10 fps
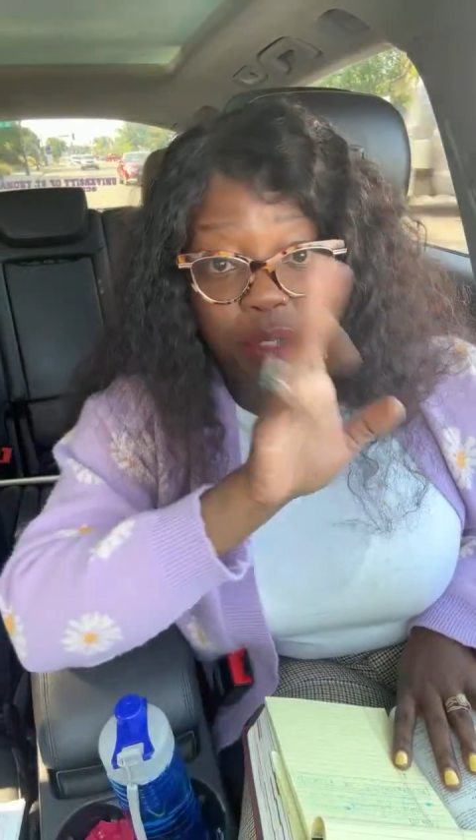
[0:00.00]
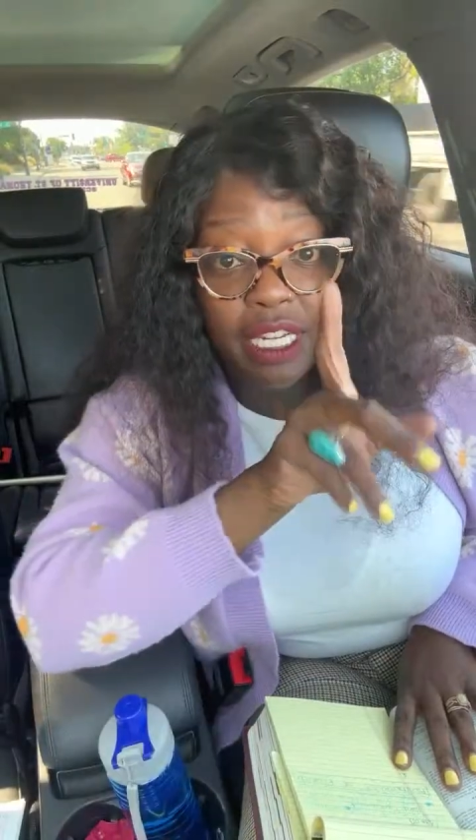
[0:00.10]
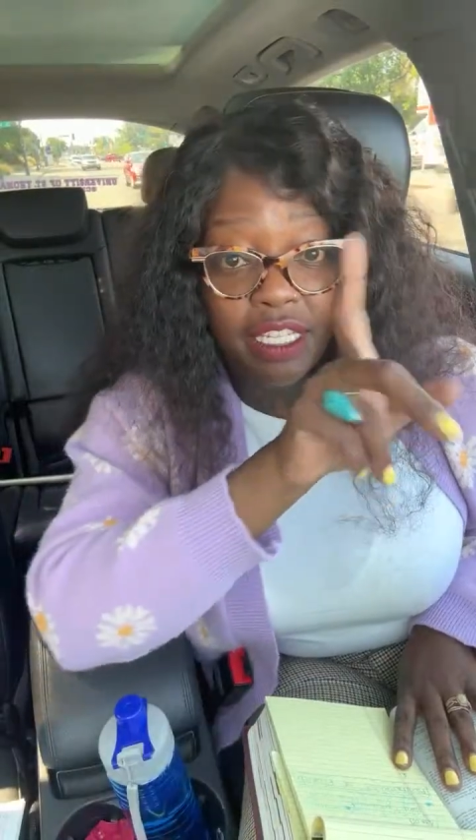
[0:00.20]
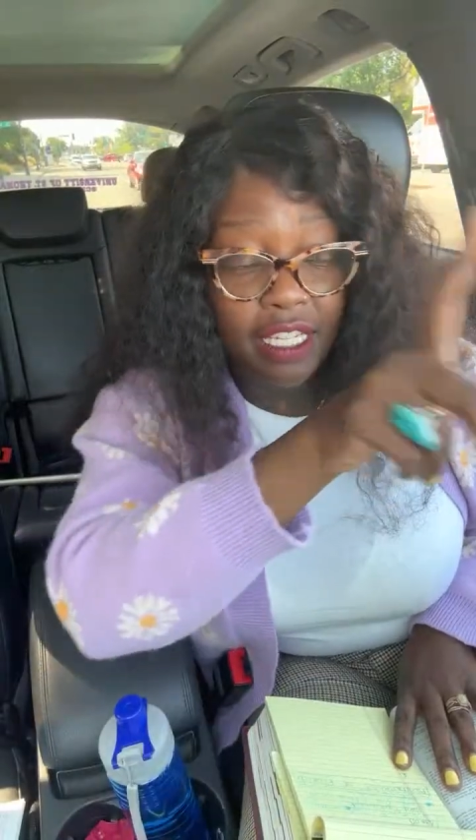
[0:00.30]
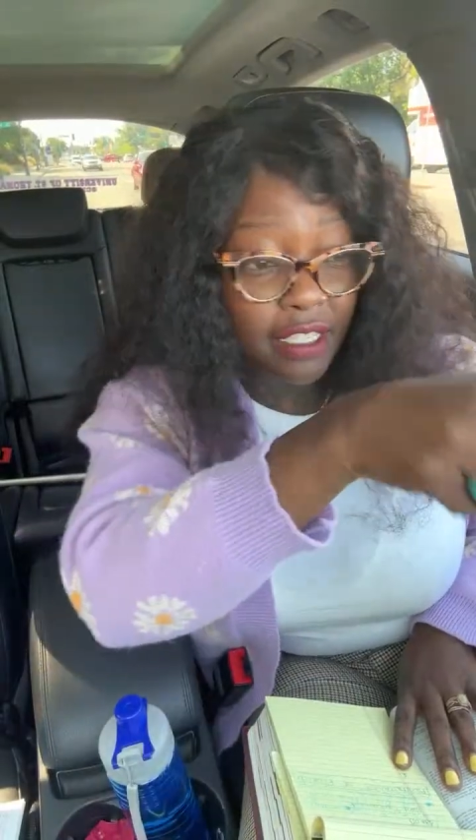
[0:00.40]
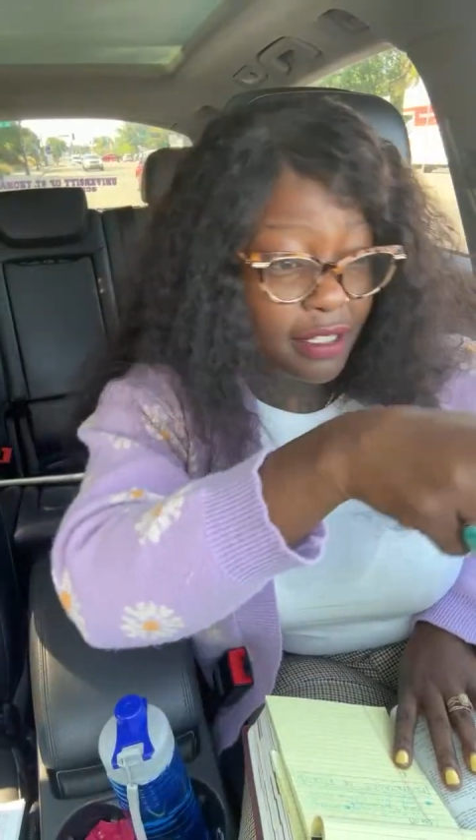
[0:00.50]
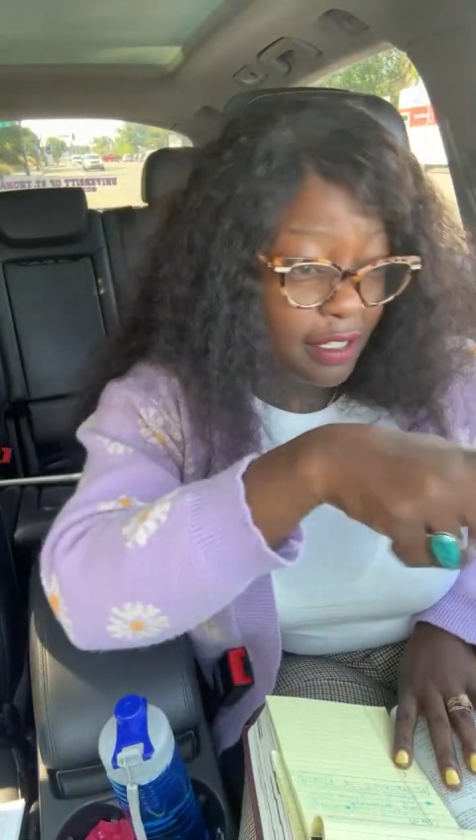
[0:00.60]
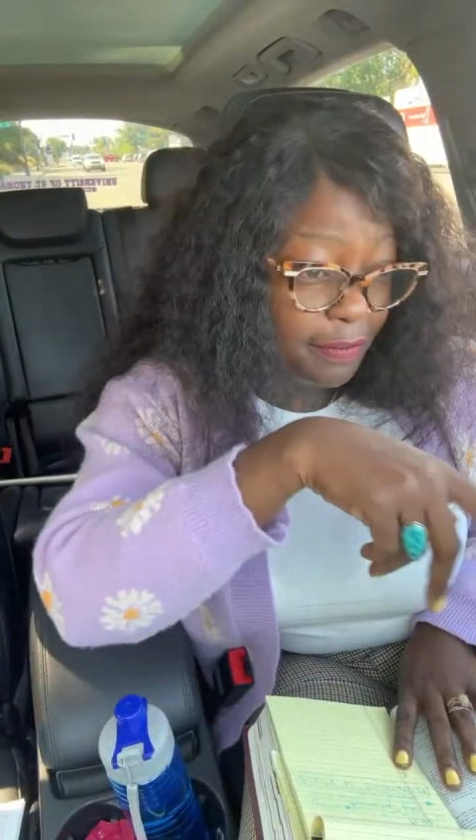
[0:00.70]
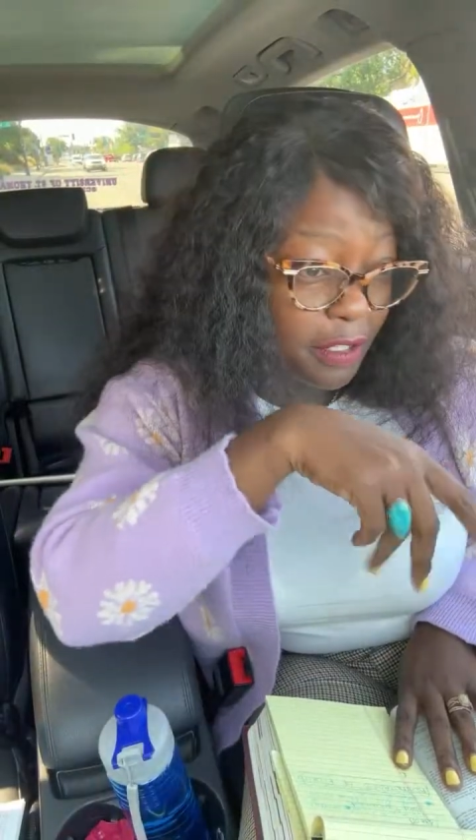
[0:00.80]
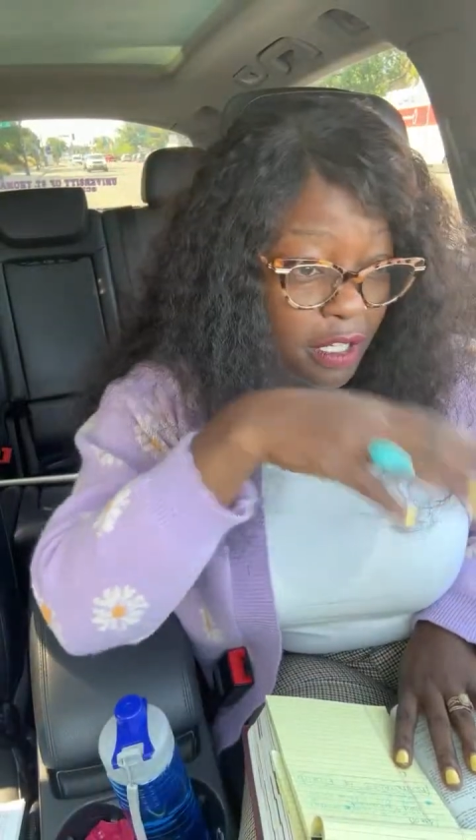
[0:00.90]
but I can't
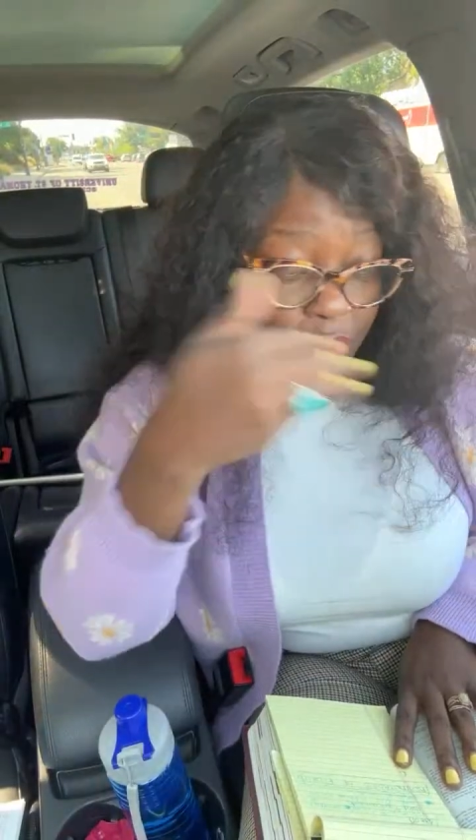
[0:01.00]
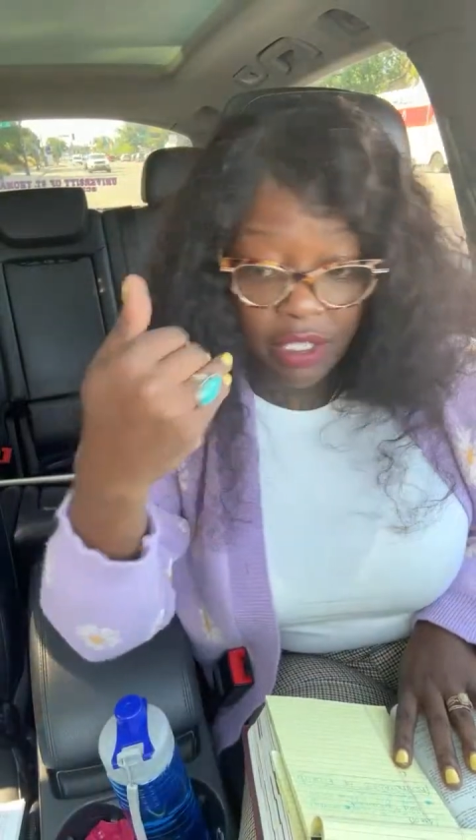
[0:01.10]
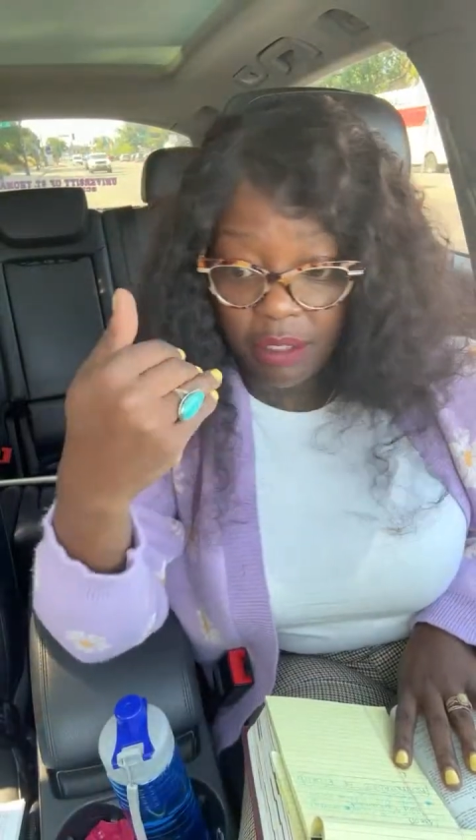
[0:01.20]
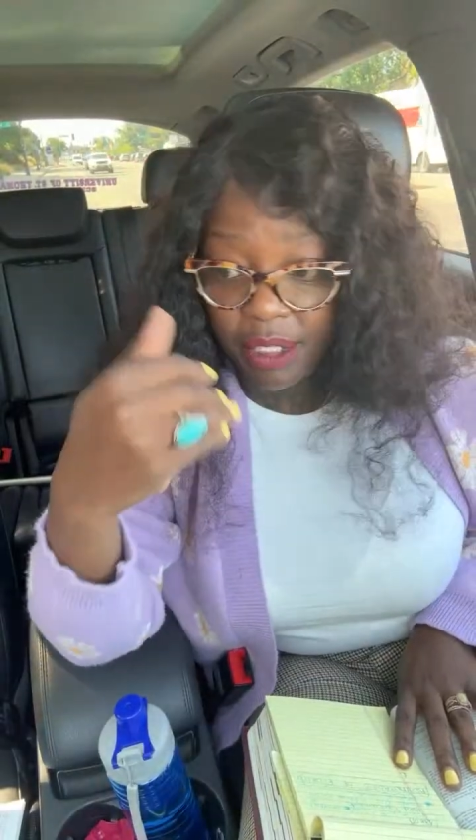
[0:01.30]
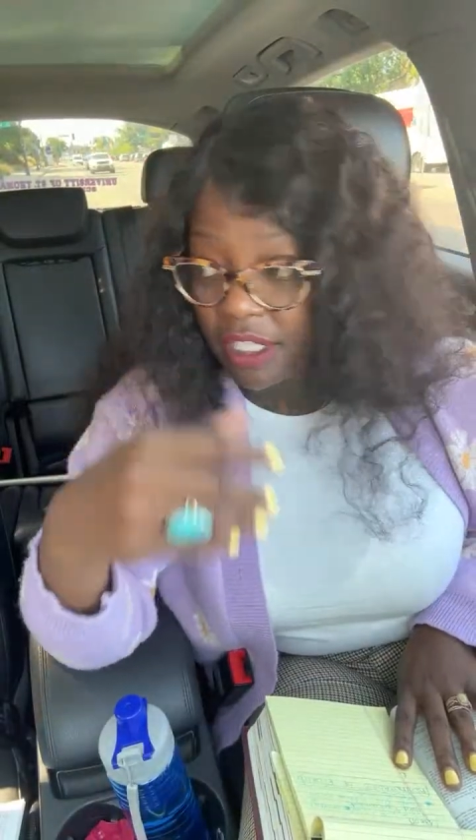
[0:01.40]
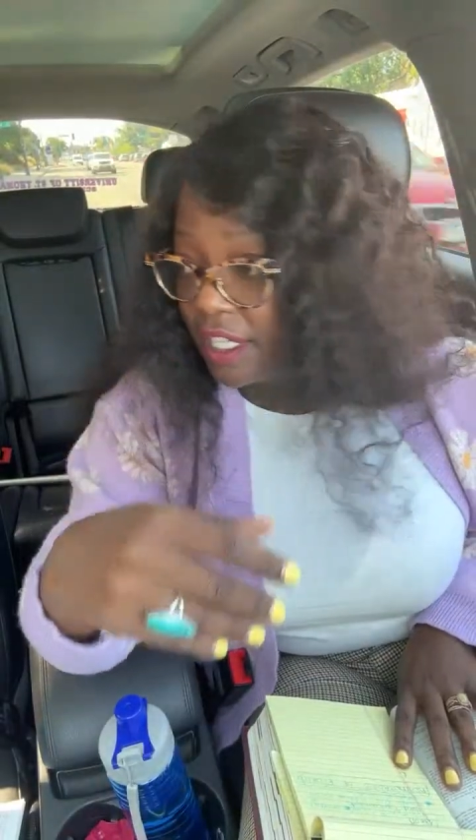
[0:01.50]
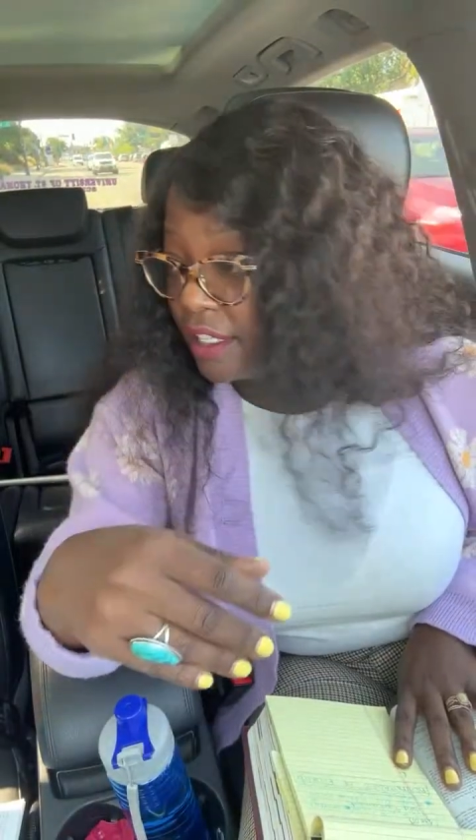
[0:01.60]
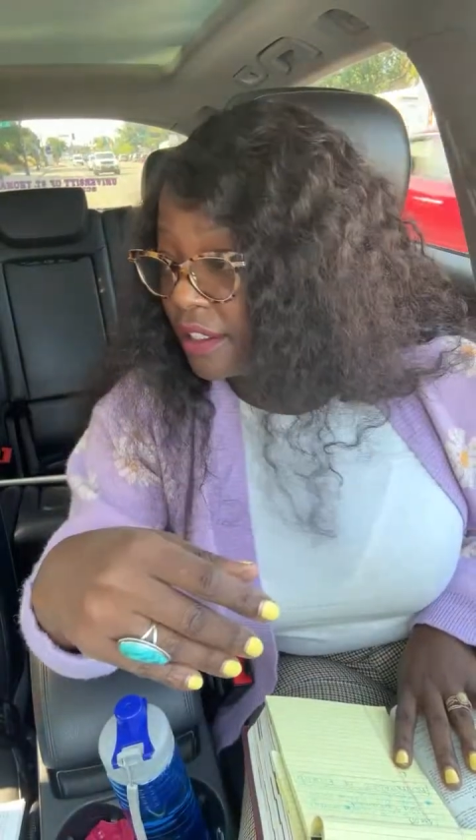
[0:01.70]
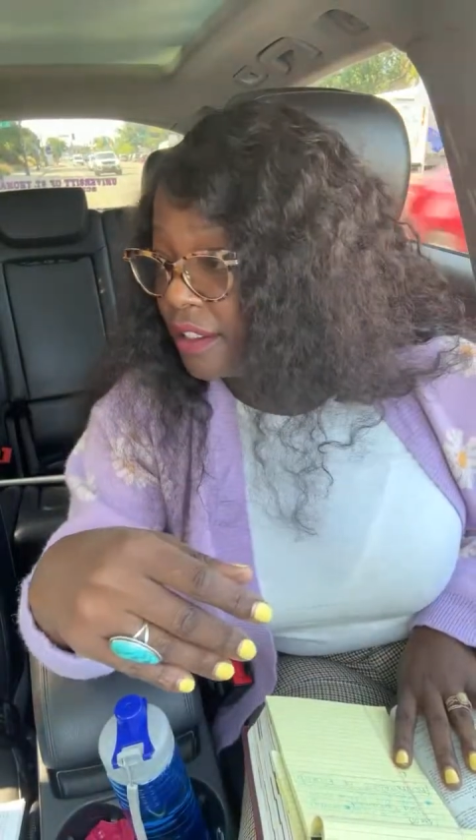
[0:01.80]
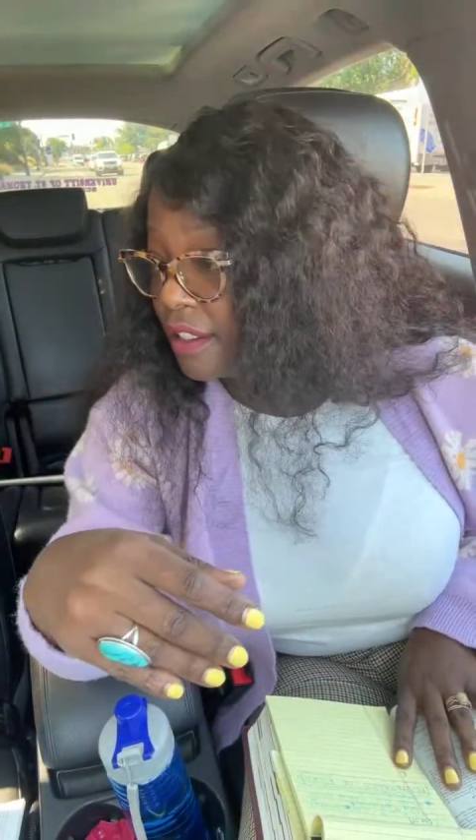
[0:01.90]
see far without my
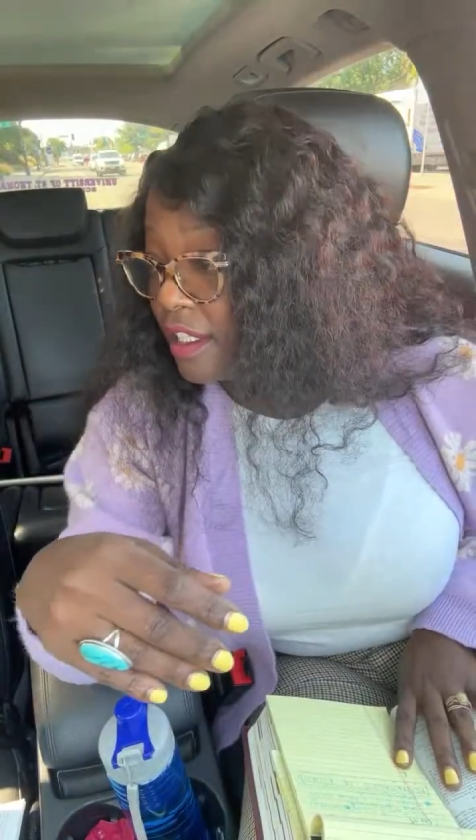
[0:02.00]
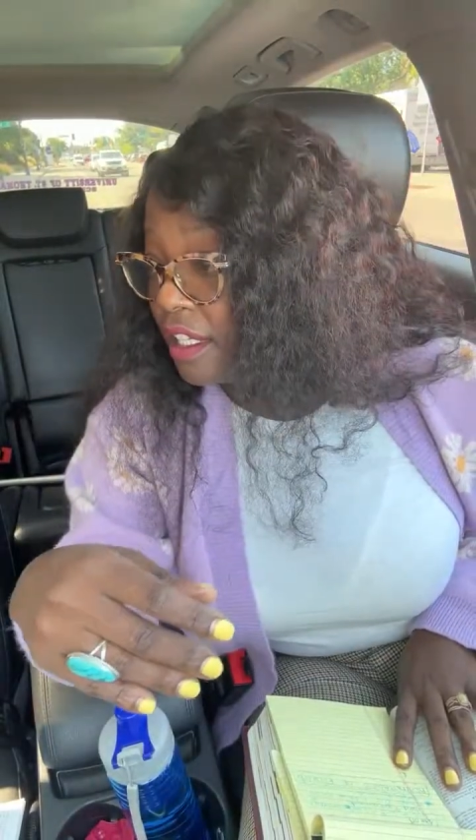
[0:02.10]
glasses.